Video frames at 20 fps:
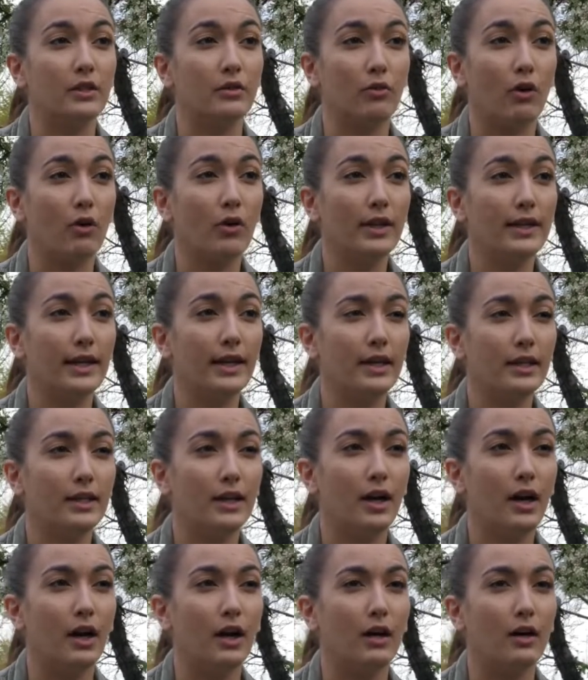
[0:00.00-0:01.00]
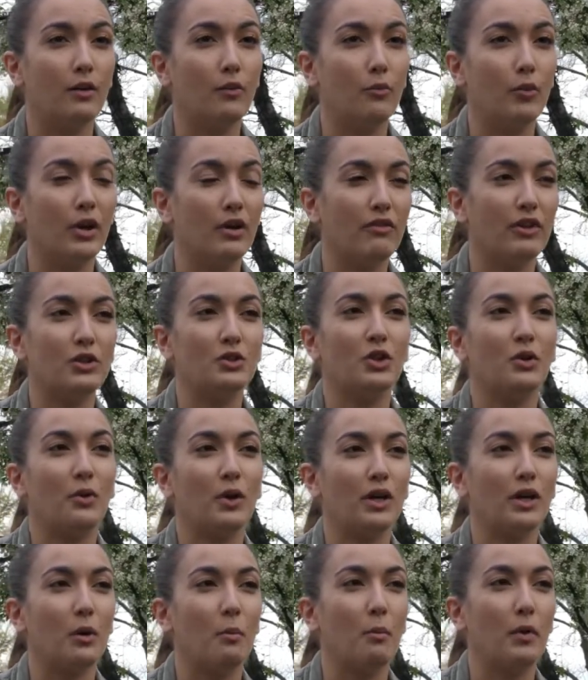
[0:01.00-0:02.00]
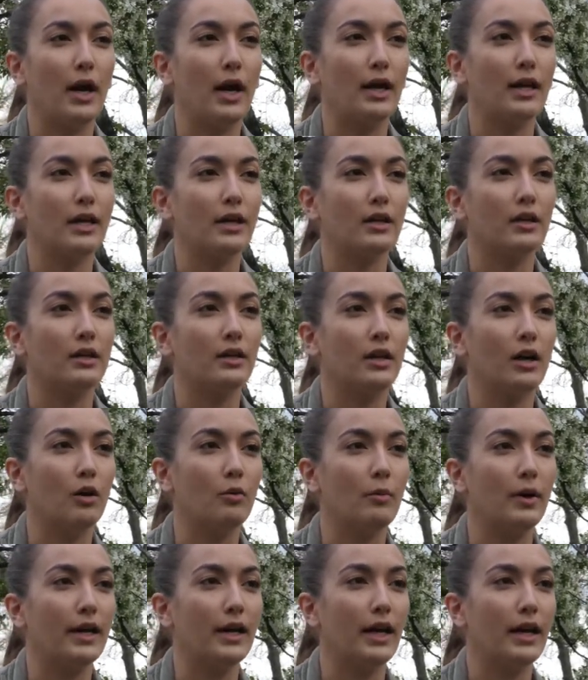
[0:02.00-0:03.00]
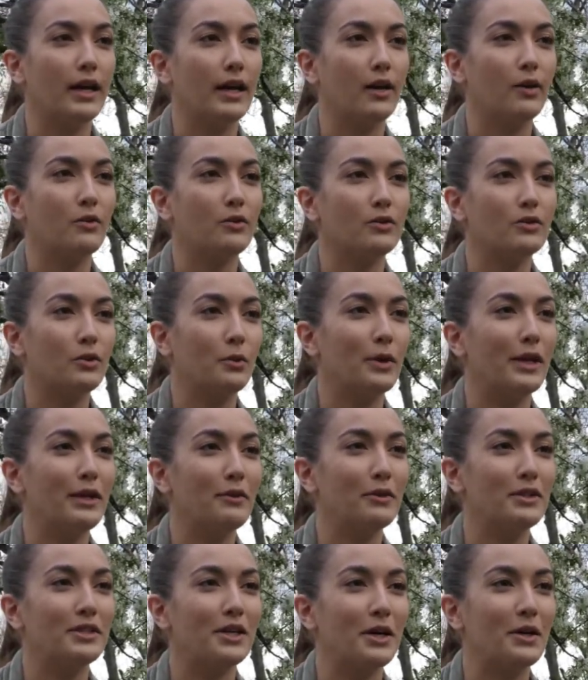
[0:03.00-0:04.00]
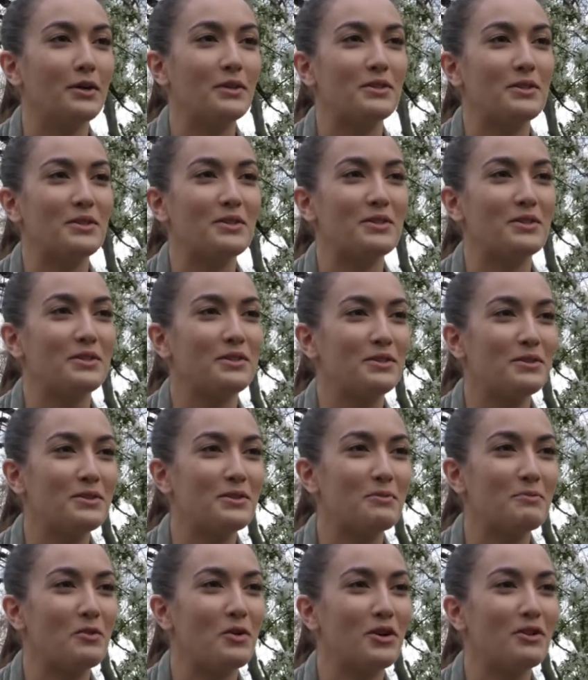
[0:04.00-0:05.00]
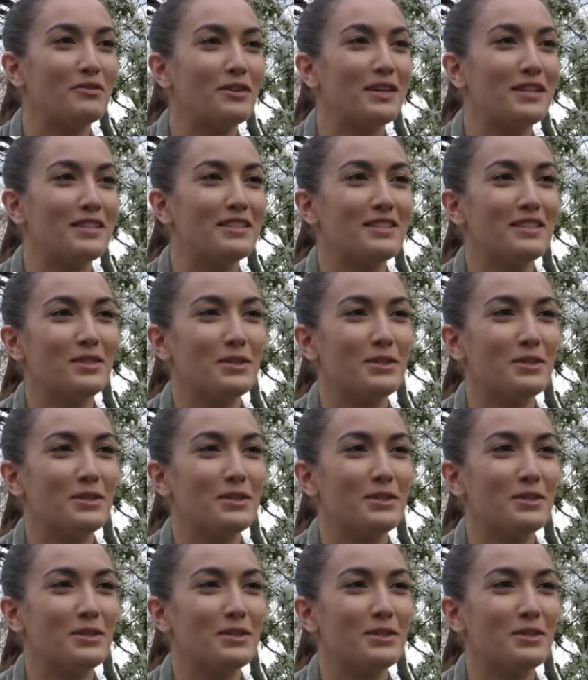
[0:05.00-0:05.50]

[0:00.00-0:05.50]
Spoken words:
and grow on that. But eventually I want to come back and help my dad out. So when he retires, there's some more of us.